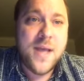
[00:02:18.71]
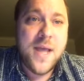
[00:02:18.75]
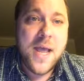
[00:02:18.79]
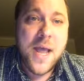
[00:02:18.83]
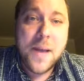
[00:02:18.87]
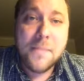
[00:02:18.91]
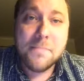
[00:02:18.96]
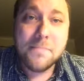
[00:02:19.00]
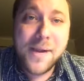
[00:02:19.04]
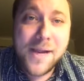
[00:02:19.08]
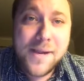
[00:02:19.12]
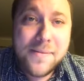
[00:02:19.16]

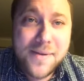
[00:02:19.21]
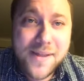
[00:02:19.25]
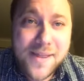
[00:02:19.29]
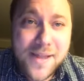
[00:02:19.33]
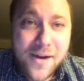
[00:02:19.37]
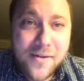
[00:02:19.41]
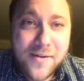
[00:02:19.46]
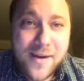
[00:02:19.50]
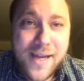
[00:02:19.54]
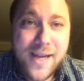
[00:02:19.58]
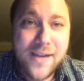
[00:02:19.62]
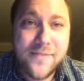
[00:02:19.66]
Maybe
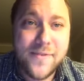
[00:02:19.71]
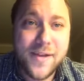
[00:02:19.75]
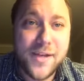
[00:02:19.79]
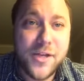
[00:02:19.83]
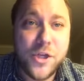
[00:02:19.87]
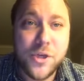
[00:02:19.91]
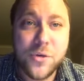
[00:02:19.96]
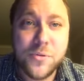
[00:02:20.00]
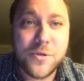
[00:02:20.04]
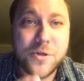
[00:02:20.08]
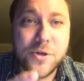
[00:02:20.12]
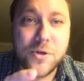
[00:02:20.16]
they're even
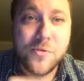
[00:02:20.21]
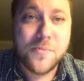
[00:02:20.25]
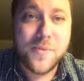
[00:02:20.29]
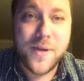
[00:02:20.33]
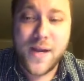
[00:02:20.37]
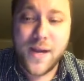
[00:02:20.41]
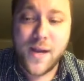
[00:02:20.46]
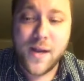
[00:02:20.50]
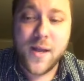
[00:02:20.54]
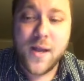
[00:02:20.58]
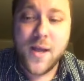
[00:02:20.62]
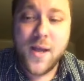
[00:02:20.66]

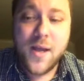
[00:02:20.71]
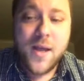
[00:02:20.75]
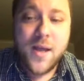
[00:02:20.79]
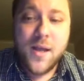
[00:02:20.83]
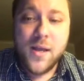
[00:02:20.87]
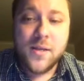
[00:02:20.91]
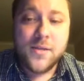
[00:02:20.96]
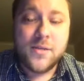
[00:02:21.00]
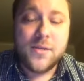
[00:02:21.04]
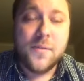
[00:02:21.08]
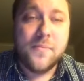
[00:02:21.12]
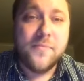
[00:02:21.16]
YouTubing
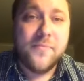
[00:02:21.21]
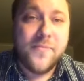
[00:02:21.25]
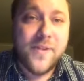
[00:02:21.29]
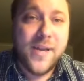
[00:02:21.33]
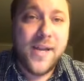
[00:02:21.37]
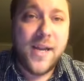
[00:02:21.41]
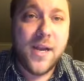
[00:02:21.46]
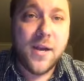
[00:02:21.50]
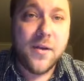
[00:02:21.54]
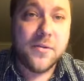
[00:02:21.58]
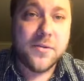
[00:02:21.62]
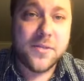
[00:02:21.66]
some
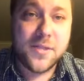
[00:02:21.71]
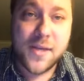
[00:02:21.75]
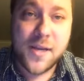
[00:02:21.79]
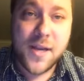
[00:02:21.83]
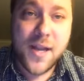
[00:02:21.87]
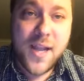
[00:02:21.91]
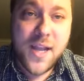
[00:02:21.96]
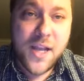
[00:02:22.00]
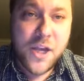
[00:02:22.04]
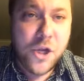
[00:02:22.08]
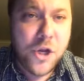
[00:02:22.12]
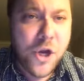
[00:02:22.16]
videos. And
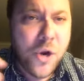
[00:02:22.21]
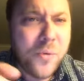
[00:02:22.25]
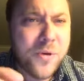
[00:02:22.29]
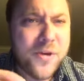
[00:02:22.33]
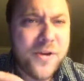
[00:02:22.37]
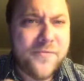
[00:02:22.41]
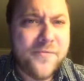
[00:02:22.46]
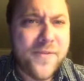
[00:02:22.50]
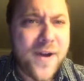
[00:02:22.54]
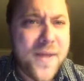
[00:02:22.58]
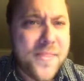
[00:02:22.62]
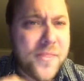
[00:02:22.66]
you know when you
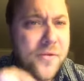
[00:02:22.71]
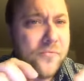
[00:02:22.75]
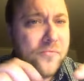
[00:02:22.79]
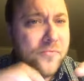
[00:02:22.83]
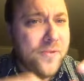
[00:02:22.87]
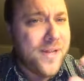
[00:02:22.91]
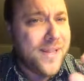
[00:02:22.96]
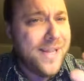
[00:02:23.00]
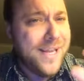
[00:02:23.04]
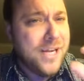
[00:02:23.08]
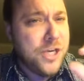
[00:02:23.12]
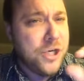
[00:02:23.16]
find the
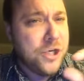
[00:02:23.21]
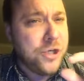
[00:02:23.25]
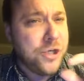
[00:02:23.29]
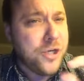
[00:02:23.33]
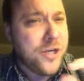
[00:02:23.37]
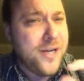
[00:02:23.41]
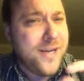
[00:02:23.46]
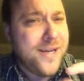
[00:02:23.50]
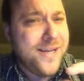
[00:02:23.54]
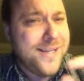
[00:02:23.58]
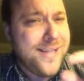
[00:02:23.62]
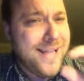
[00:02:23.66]
really
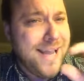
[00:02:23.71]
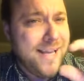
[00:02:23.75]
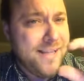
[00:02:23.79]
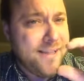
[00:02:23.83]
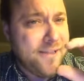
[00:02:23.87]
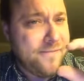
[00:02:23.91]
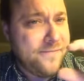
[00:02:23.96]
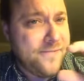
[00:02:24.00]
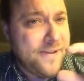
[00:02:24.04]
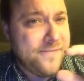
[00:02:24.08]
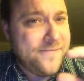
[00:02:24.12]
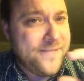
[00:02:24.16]
good, like the
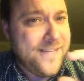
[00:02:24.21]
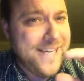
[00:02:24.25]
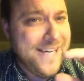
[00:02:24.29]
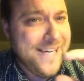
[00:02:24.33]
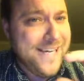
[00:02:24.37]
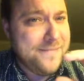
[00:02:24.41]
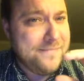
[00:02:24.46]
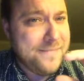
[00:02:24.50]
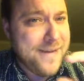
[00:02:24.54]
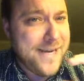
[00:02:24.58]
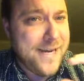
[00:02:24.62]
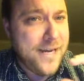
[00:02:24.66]

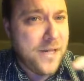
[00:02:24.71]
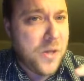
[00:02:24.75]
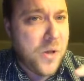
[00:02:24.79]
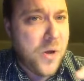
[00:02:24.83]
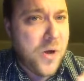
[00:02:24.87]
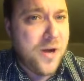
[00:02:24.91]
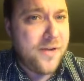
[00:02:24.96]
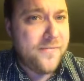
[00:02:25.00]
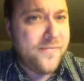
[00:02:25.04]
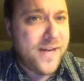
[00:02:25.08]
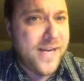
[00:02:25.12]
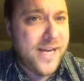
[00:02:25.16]
fifteen minute
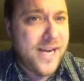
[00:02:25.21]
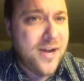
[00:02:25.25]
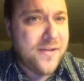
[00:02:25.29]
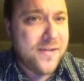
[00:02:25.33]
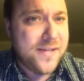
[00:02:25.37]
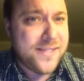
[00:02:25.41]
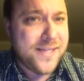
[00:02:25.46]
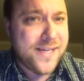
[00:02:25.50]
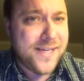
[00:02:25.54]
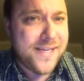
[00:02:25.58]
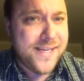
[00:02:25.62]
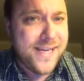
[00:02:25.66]
long video that's
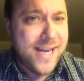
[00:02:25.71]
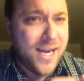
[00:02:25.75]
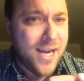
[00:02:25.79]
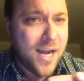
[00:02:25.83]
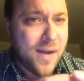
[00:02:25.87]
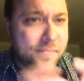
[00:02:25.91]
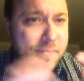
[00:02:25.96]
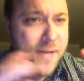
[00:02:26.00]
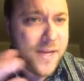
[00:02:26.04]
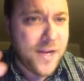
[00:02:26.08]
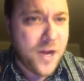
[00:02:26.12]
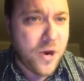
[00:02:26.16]
going to take
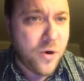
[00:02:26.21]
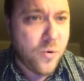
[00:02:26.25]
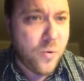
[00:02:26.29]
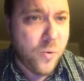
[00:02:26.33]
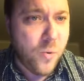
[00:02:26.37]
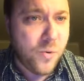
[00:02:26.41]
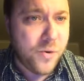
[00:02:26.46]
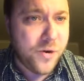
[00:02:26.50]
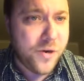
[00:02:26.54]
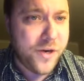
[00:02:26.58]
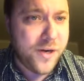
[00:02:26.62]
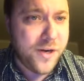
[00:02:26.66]
up like a
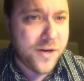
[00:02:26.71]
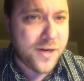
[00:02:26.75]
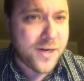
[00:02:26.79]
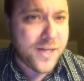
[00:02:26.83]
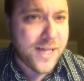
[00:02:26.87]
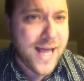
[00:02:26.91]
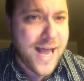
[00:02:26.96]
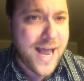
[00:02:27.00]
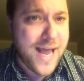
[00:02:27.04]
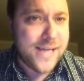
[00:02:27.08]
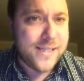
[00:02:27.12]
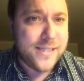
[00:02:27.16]
quarter of your
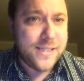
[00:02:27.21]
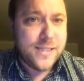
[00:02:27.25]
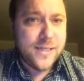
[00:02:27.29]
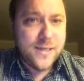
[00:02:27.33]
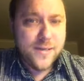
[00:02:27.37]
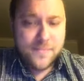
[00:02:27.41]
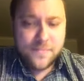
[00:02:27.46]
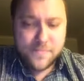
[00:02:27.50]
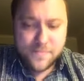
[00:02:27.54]
class?